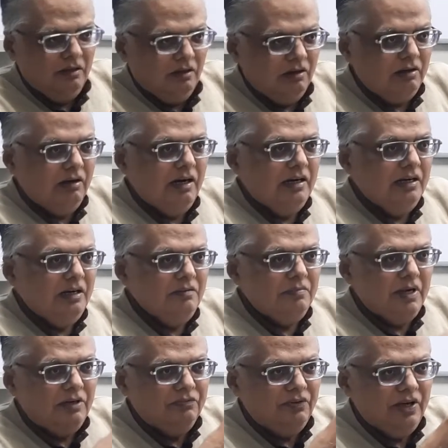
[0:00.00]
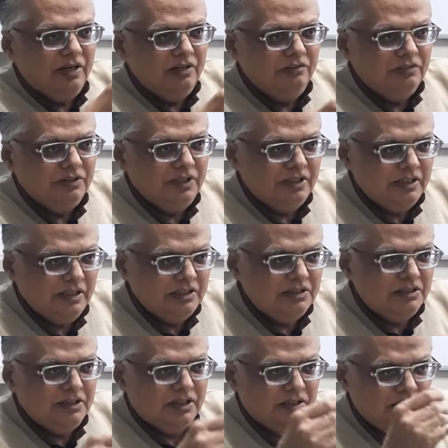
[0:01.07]
or ordinary man fighting with the
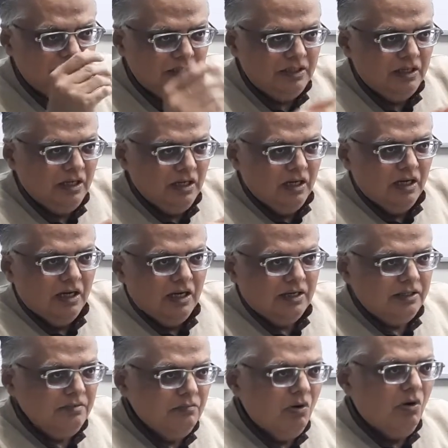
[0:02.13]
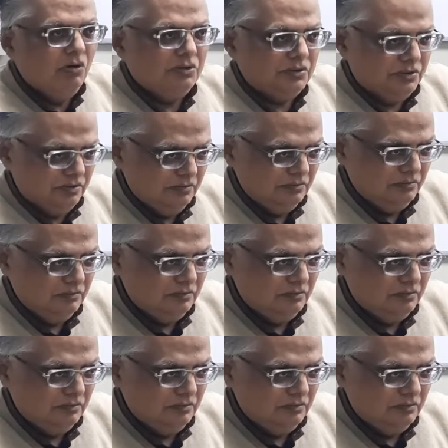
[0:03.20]
clergy or the, or the monks.